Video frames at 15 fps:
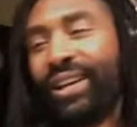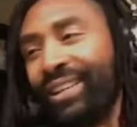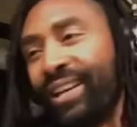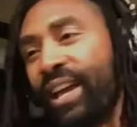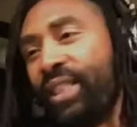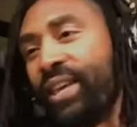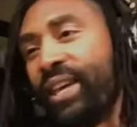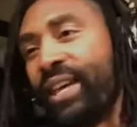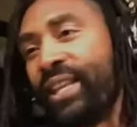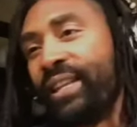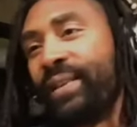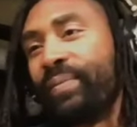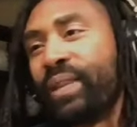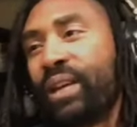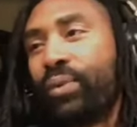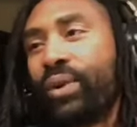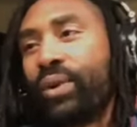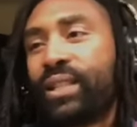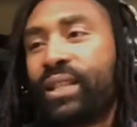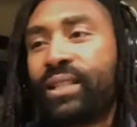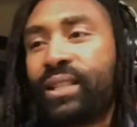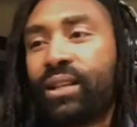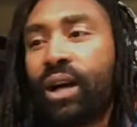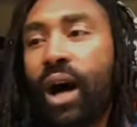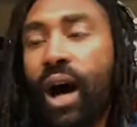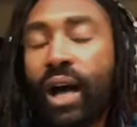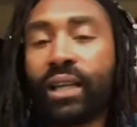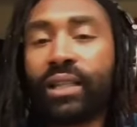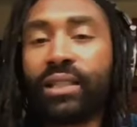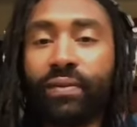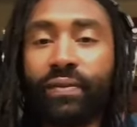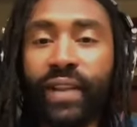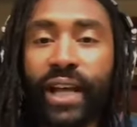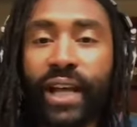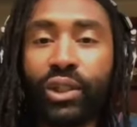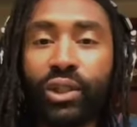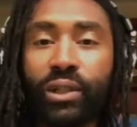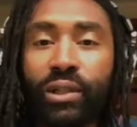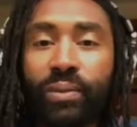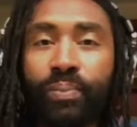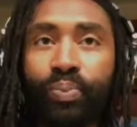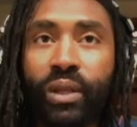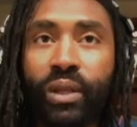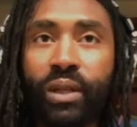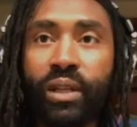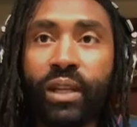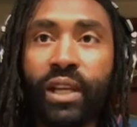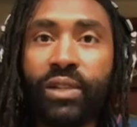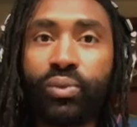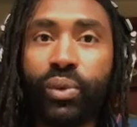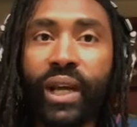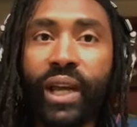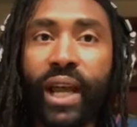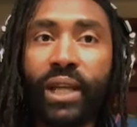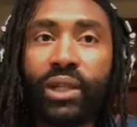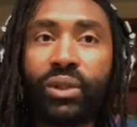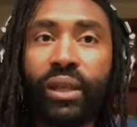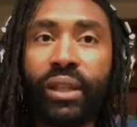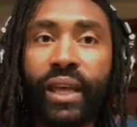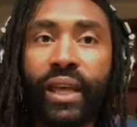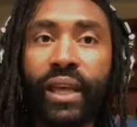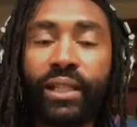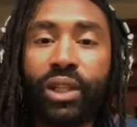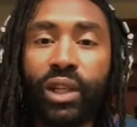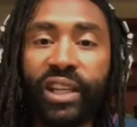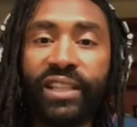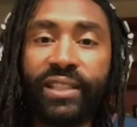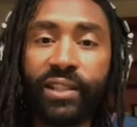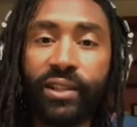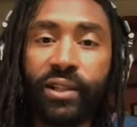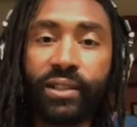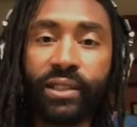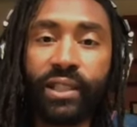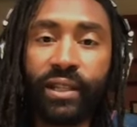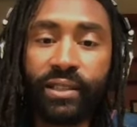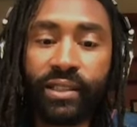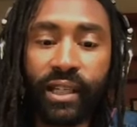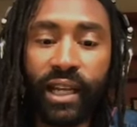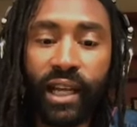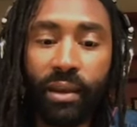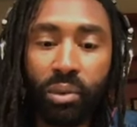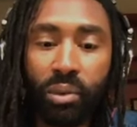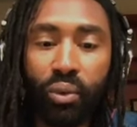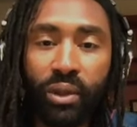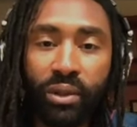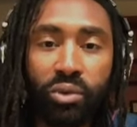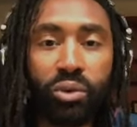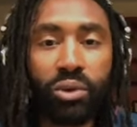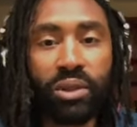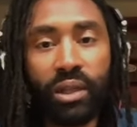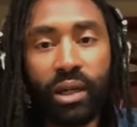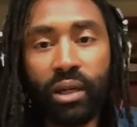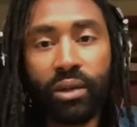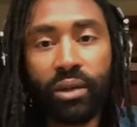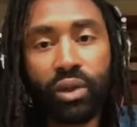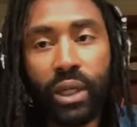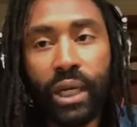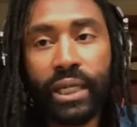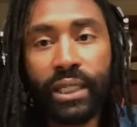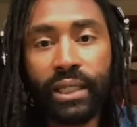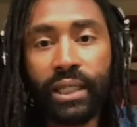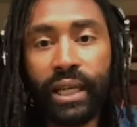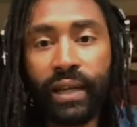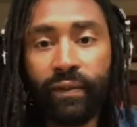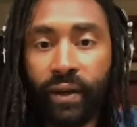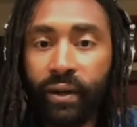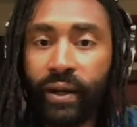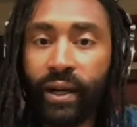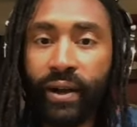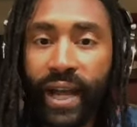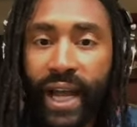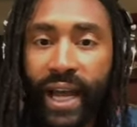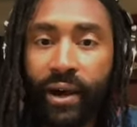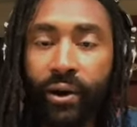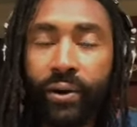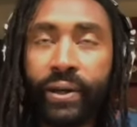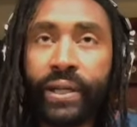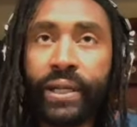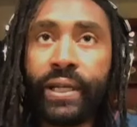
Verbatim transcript: And then it wasn't until August of last year is when I actually like took it seriously. I was like, I'm going to start trying to like figure out how,